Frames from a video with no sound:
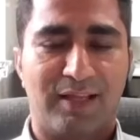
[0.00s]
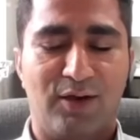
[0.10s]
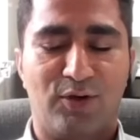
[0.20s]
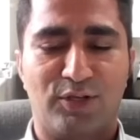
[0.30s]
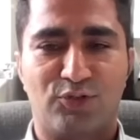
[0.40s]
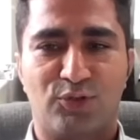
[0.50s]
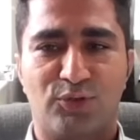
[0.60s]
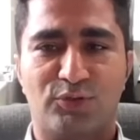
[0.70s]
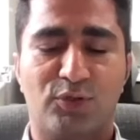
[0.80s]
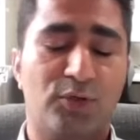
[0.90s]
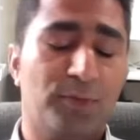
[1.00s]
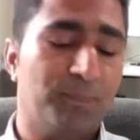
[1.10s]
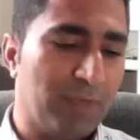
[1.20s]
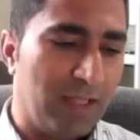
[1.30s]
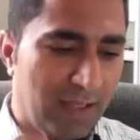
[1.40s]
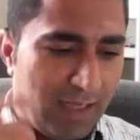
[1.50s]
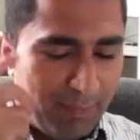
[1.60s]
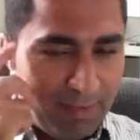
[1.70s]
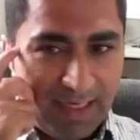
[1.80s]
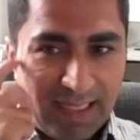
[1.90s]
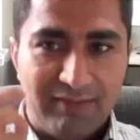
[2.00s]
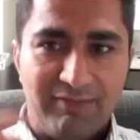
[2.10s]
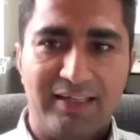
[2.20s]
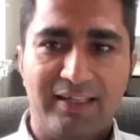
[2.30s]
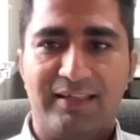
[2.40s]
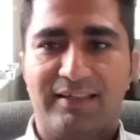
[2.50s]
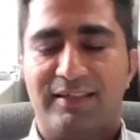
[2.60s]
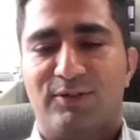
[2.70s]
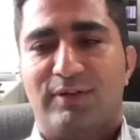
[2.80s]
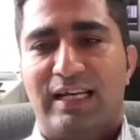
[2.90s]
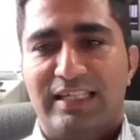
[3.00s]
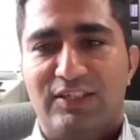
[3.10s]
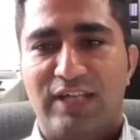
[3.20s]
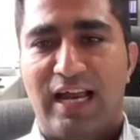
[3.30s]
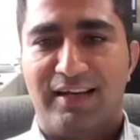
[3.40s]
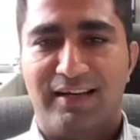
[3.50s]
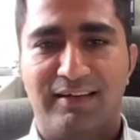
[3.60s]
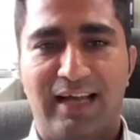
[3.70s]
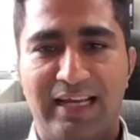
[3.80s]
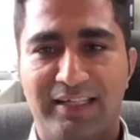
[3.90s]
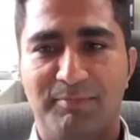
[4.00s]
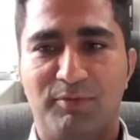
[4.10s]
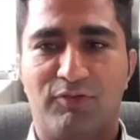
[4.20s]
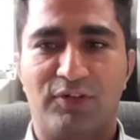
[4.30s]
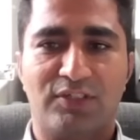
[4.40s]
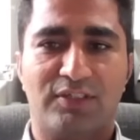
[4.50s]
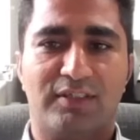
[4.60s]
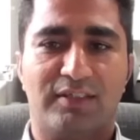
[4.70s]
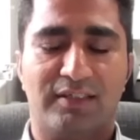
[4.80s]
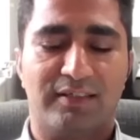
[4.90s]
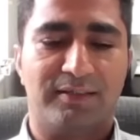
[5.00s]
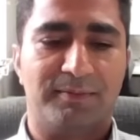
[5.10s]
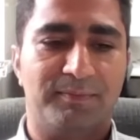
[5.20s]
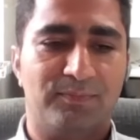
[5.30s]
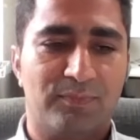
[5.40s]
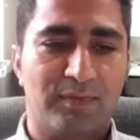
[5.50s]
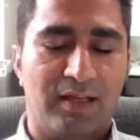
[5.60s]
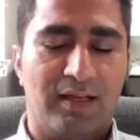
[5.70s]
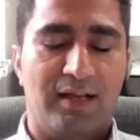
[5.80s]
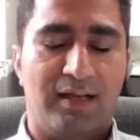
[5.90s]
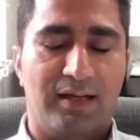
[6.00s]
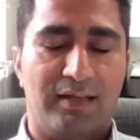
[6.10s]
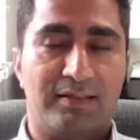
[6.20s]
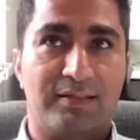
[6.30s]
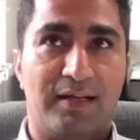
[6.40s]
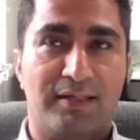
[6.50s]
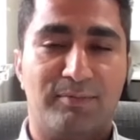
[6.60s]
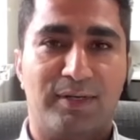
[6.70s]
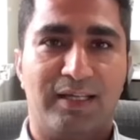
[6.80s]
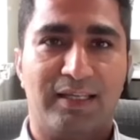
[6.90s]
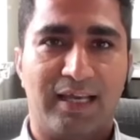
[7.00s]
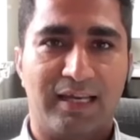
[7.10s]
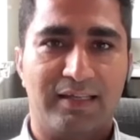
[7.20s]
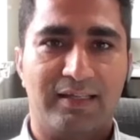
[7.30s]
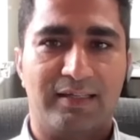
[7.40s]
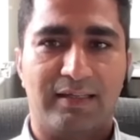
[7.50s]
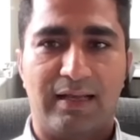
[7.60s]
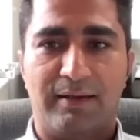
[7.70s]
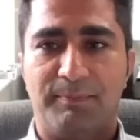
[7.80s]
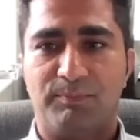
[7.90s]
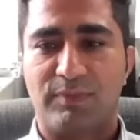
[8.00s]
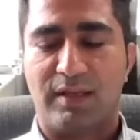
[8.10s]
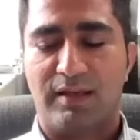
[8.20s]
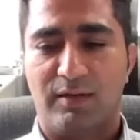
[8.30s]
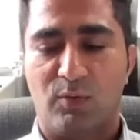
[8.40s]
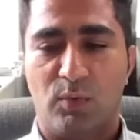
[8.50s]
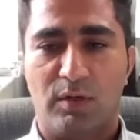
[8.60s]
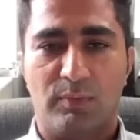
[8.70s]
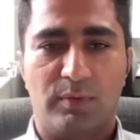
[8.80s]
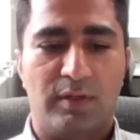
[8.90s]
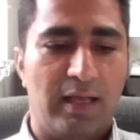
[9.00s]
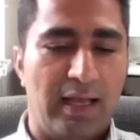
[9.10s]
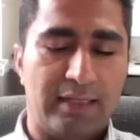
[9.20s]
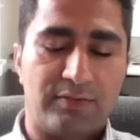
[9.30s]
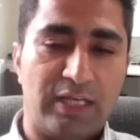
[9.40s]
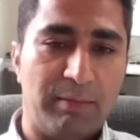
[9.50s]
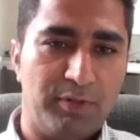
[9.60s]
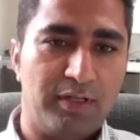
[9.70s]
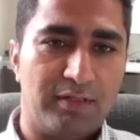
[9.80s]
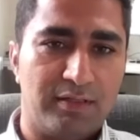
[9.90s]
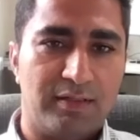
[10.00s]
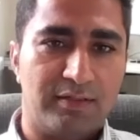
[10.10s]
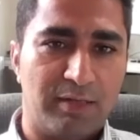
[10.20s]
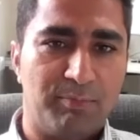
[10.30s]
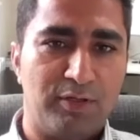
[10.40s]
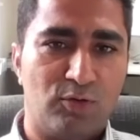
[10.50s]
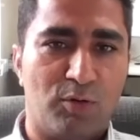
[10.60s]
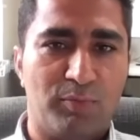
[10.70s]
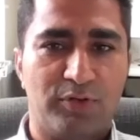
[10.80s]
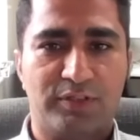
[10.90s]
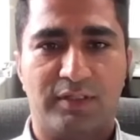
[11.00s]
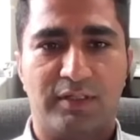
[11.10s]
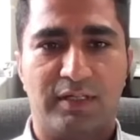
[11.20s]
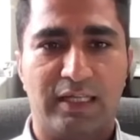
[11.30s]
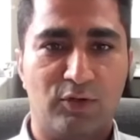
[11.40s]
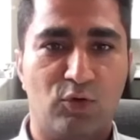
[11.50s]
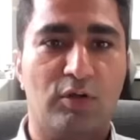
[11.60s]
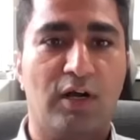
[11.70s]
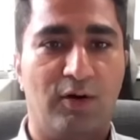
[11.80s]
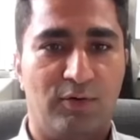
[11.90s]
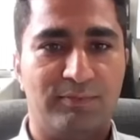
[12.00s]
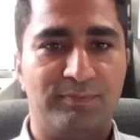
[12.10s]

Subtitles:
Okay, sure. So, I mean, like a very, you know, any standard IT professional, I started my career, at Sapient Corporation in Gurgaon.